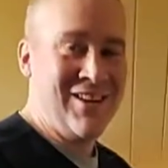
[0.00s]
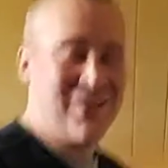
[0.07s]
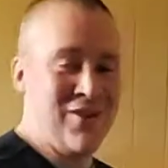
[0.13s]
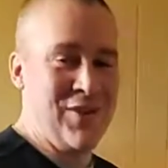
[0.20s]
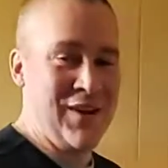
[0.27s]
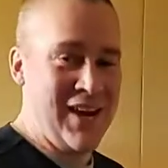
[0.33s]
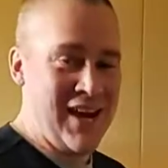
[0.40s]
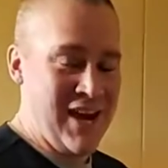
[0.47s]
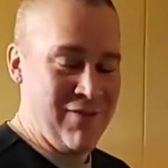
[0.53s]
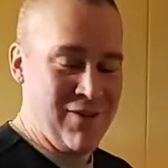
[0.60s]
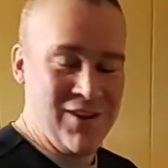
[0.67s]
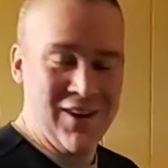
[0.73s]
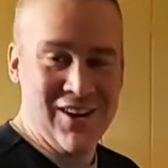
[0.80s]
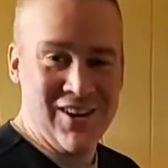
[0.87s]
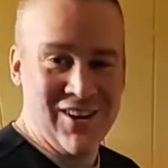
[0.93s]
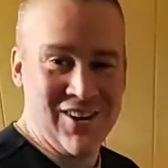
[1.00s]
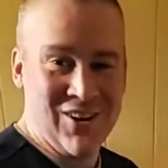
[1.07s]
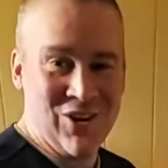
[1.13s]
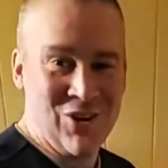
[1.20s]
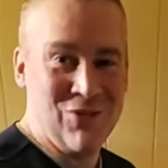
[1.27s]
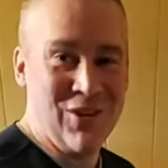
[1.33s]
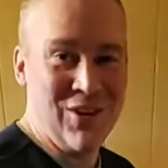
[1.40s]
Good thing I have a younger
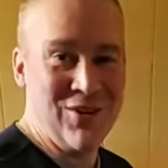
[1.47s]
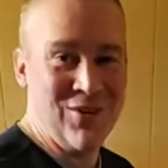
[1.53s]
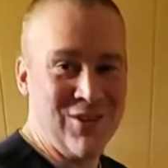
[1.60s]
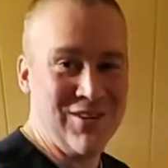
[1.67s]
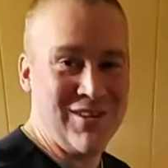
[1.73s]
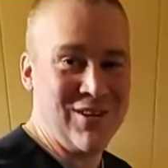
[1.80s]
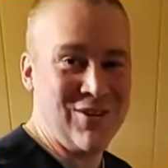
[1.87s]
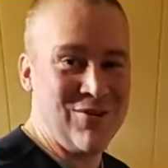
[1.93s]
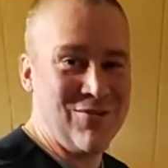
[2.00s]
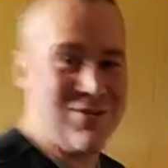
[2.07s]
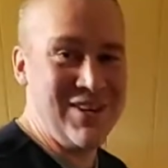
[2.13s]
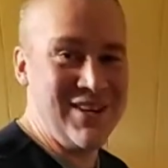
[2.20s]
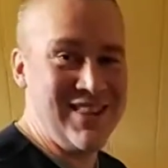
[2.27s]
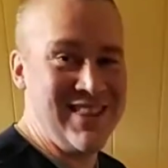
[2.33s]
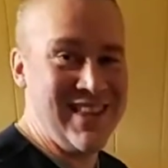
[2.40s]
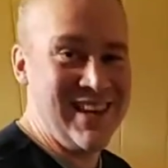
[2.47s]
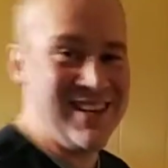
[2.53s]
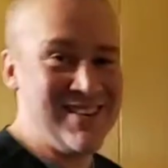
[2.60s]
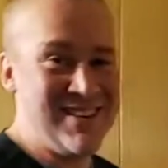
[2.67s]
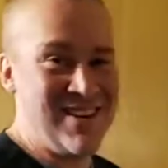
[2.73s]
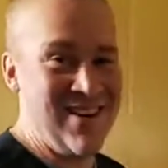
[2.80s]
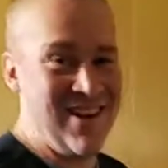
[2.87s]
girlfriend who can still read things
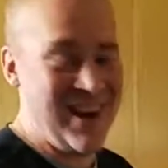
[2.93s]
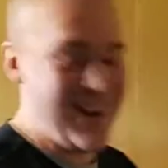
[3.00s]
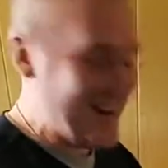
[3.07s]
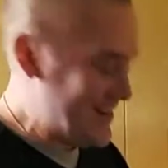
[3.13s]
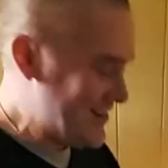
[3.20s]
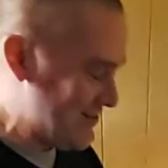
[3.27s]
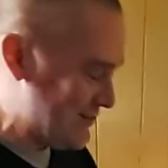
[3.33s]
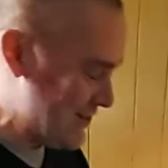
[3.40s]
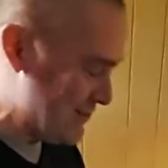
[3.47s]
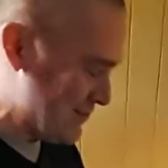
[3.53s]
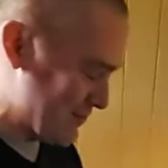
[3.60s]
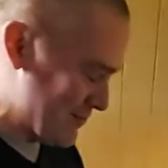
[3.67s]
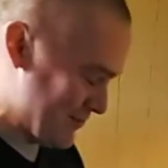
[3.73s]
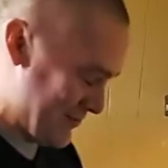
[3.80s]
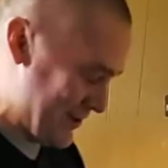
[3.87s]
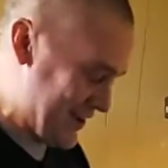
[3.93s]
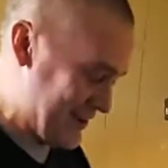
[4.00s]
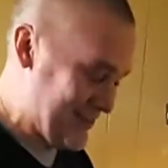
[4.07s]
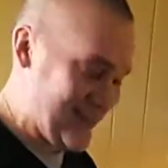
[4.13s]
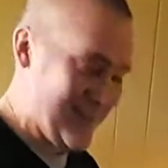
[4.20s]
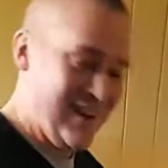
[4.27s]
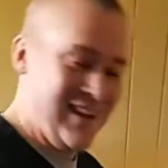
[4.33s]
that aren't 18 feet from her face.
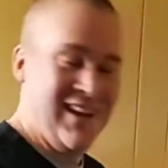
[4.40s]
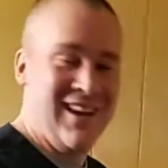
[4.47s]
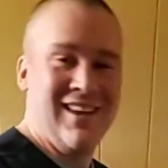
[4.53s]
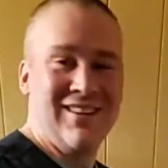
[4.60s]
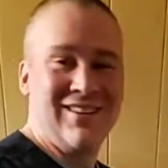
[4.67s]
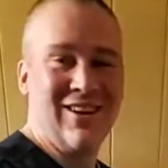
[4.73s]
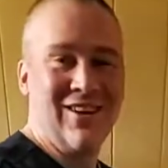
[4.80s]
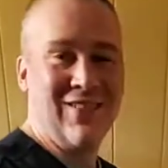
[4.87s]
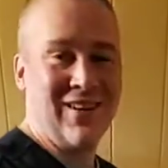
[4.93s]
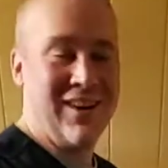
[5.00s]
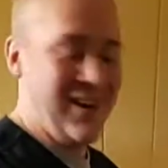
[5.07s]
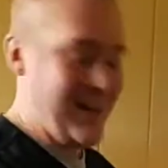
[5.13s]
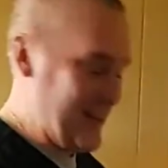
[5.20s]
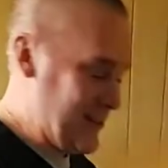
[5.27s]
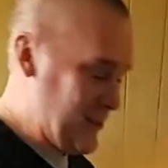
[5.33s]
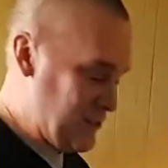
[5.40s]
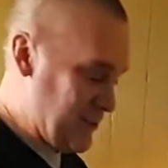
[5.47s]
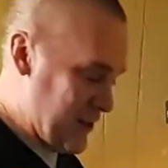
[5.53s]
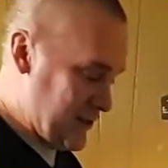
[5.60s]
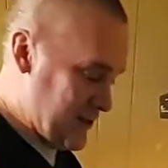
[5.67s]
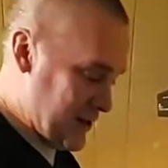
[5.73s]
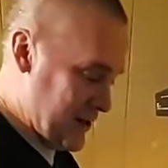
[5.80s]
So we're going to get the
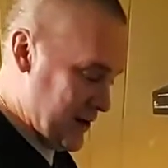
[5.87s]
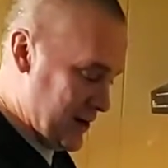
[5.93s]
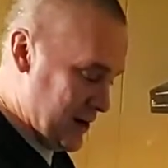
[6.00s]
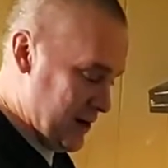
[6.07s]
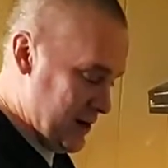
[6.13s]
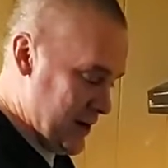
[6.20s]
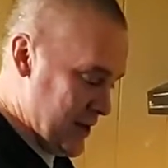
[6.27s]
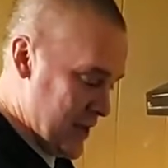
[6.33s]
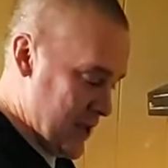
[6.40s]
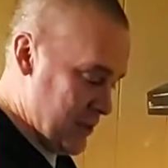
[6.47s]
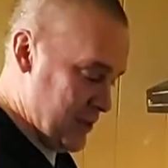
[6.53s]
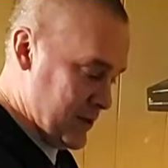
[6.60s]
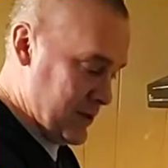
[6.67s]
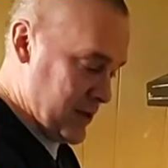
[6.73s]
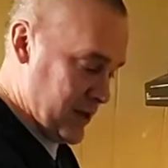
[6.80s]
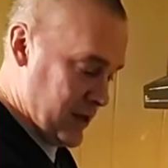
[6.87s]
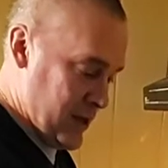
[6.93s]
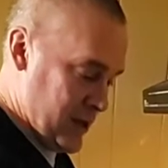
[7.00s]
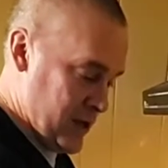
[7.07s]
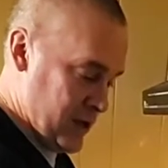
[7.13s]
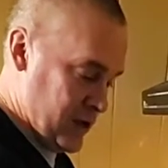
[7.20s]
spice in here, and we just got a little